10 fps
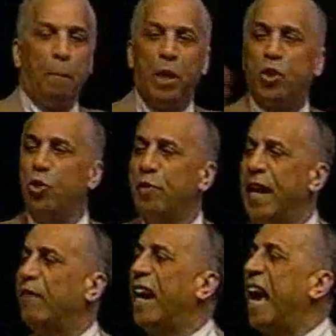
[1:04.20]
But you
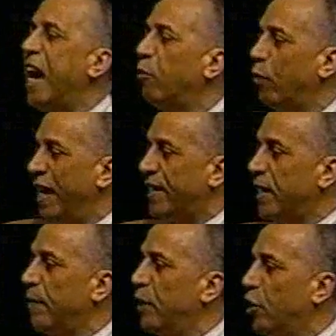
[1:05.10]
never had
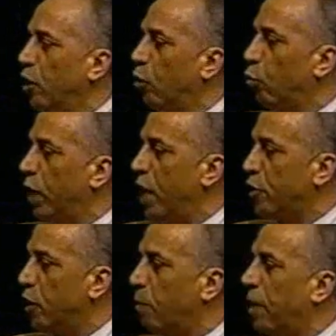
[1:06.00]
racism
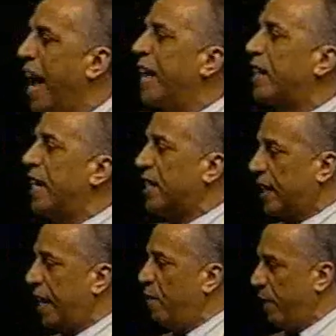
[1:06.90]
until black
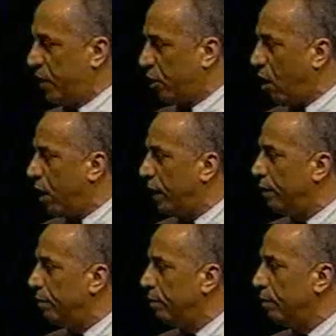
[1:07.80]
enslavement started.
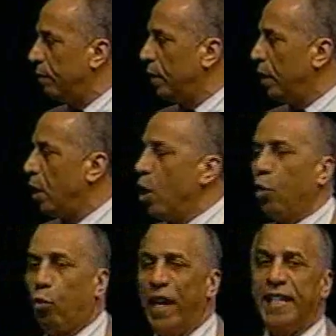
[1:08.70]

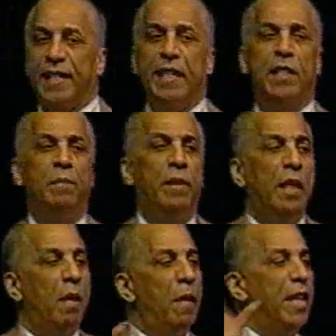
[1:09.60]
Racism
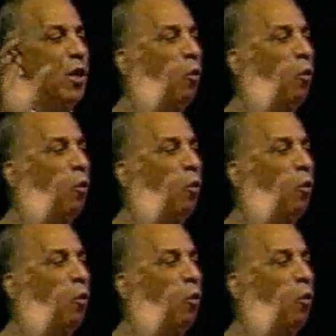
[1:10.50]
is a